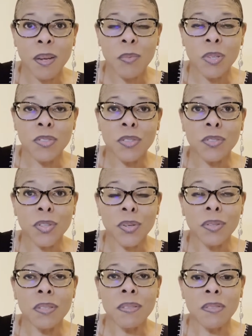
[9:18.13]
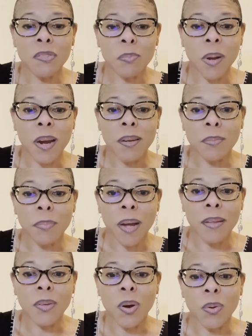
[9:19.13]
which in turn is inspired
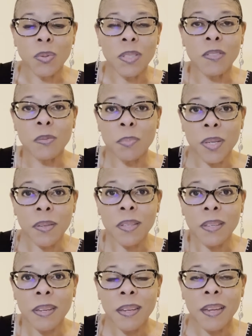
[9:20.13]
by the Holy Spirit